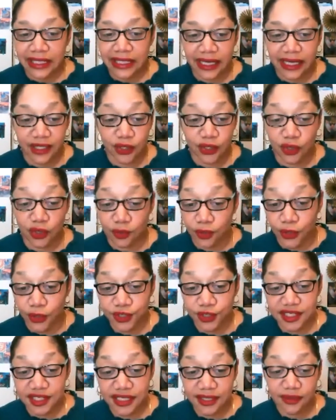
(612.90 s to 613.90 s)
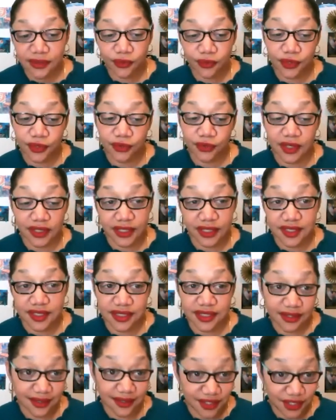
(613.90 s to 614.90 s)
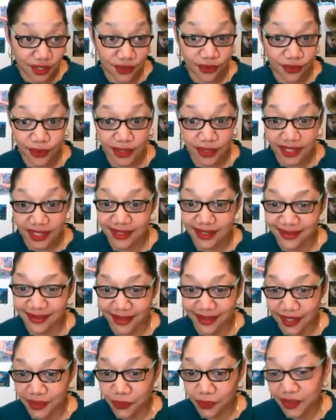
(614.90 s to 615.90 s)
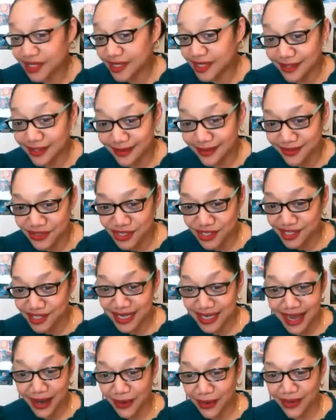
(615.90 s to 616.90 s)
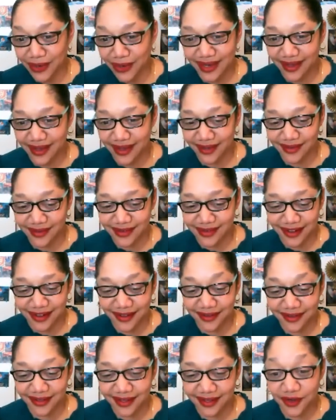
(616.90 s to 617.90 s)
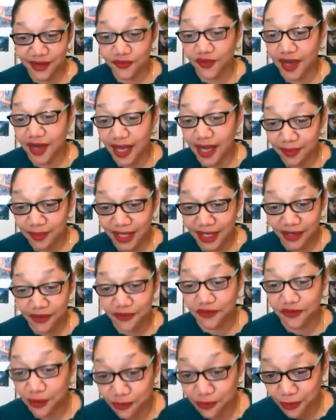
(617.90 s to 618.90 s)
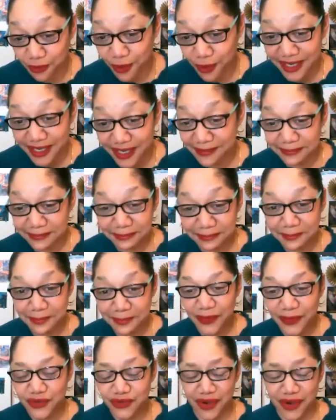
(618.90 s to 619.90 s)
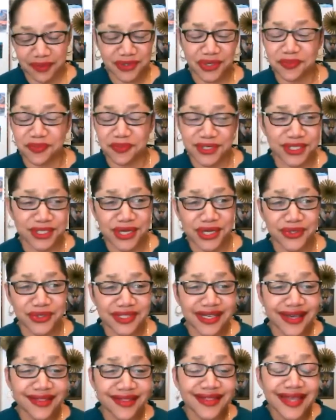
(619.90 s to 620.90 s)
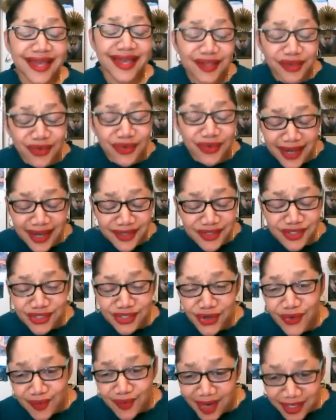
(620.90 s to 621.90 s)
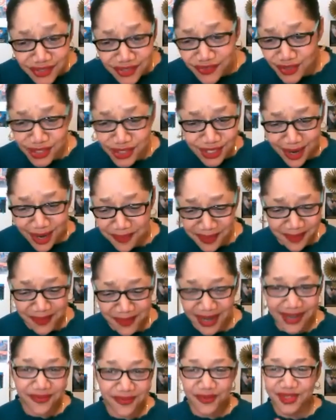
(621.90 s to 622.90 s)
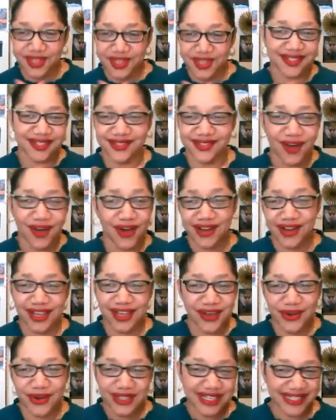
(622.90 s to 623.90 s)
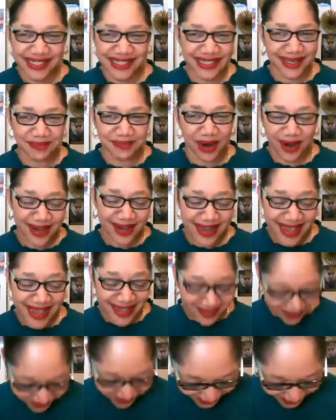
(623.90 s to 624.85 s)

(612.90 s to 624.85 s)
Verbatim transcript: and you can purchase it or you can listen to it like we did just now and uh, get a vibe, get a feel for it. So I'm super stoked and thank you oh. guys so much for stopping by for this little audio listening party.